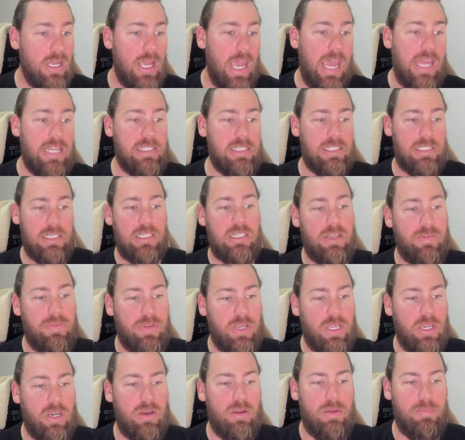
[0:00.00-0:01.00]
And
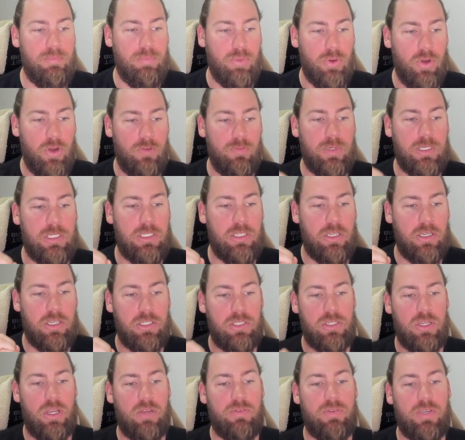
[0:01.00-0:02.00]
significant improvements on the
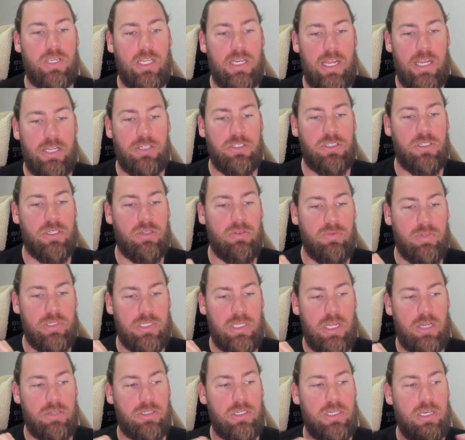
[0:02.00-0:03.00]
server connection
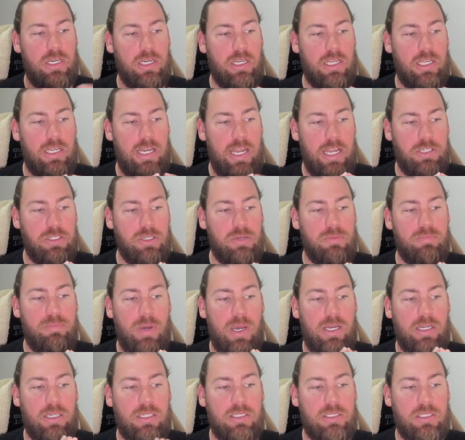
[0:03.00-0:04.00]
resulted in connection
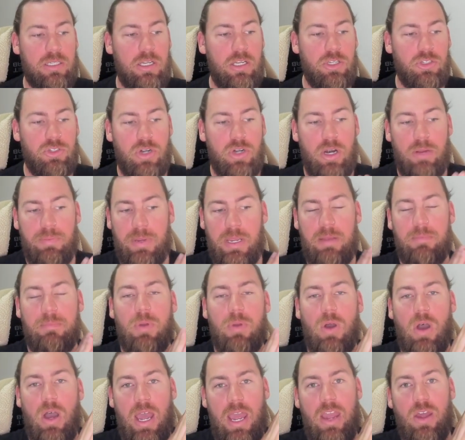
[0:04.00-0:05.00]
bugs dropping
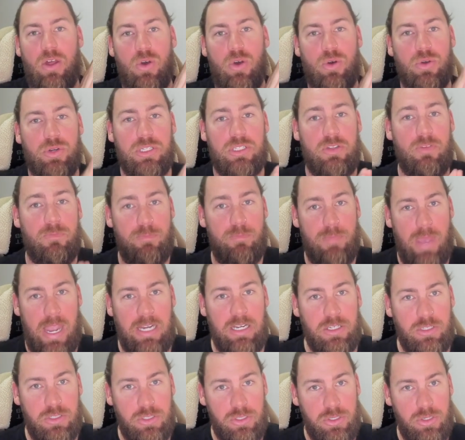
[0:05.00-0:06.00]
by orders of
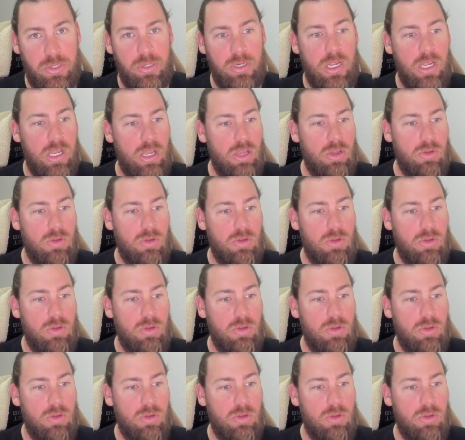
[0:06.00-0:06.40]
magnitude,